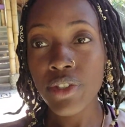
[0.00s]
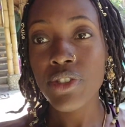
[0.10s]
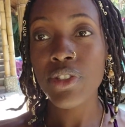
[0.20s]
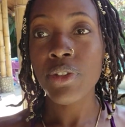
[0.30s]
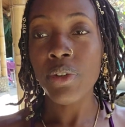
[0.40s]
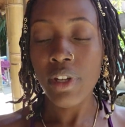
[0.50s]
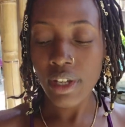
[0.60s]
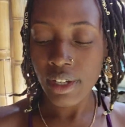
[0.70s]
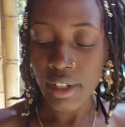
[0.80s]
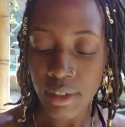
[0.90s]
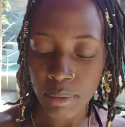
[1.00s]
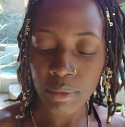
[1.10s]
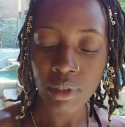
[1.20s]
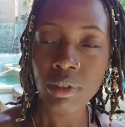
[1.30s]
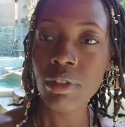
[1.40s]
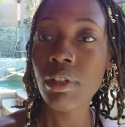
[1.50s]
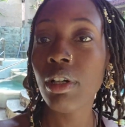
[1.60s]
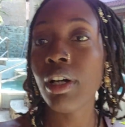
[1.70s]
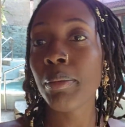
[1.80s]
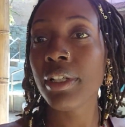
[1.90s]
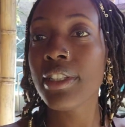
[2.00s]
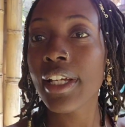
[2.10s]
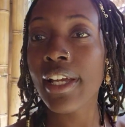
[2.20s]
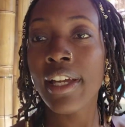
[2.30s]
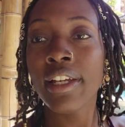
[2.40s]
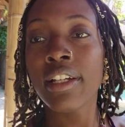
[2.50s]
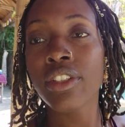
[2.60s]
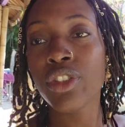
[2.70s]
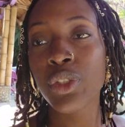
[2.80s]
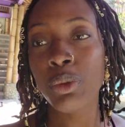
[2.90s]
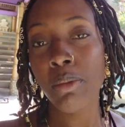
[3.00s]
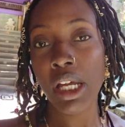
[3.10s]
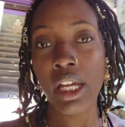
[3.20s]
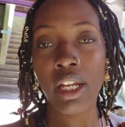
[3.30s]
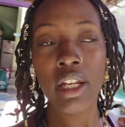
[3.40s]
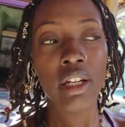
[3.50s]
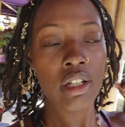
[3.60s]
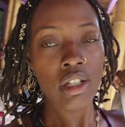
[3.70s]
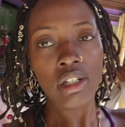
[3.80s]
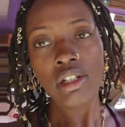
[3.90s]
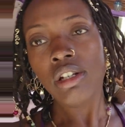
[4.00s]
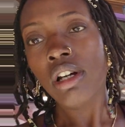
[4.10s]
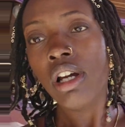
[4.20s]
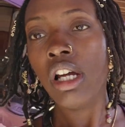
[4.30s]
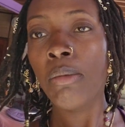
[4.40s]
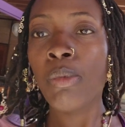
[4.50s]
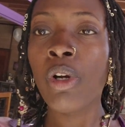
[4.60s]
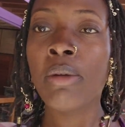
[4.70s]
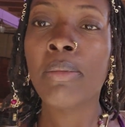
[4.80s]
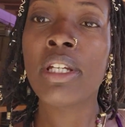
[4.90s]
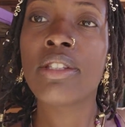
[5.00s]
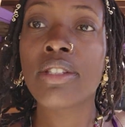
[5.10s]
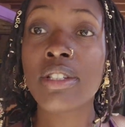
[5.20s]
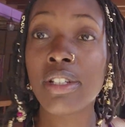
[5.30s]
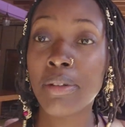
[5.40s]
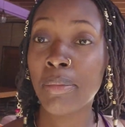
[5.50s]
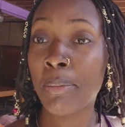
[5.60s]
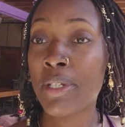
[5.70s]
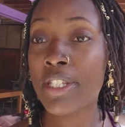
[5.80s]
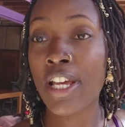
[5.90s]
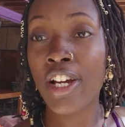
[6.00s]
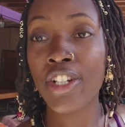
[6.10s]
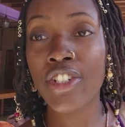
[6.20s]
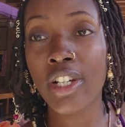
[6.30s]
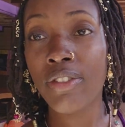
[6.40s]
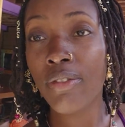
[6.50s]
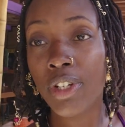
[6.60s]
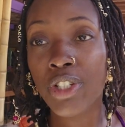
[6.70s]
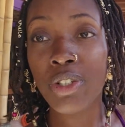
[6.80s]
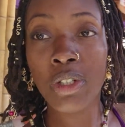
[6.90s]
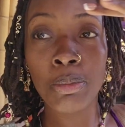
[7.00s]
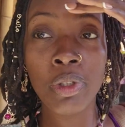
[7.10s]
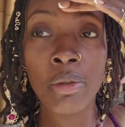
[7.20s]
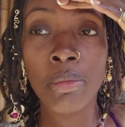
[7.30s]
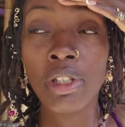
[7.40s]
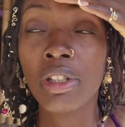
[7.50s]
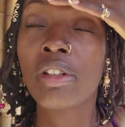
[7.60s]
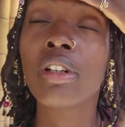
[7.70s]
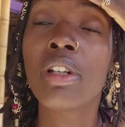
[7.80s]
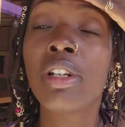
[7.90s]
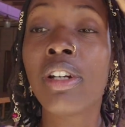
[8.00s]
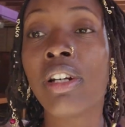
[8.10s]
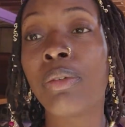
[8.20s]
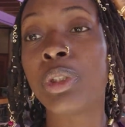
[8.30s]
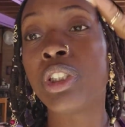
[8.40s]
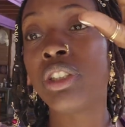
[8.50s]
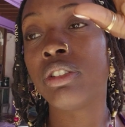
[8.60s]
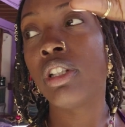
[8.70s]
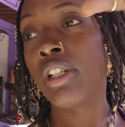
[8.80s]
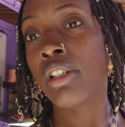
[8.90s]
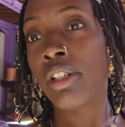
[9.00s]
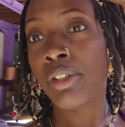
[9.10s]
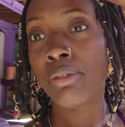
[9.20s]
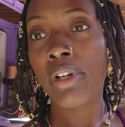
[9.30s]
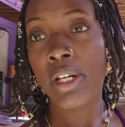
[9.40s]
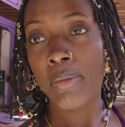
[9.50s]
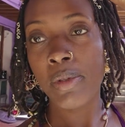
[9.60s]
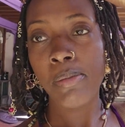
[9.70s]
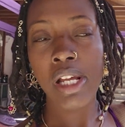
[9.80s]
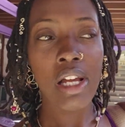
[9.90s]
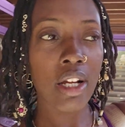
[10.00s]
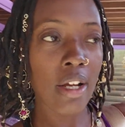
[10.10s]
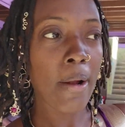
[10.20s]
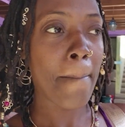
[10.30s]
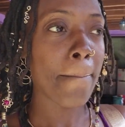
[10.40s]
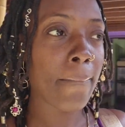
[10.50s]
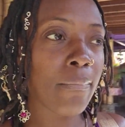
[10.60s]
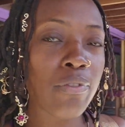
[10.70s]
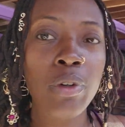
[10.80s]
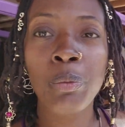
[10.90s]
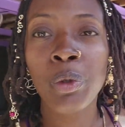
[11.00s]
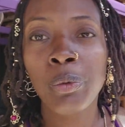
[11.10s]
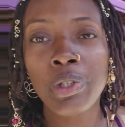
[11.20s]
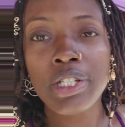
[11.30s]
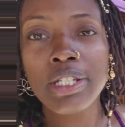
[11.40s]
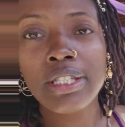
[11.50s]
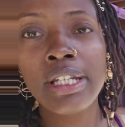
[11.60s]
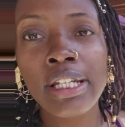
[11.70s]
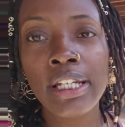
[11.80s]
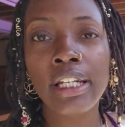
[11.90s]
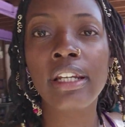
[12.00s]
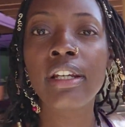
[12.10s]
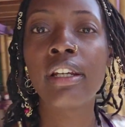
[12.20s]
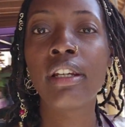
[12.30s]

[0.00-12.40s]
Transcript: So I am about to head to my appointment, my massage and facial appointment which is literally right up the block from where we're staying.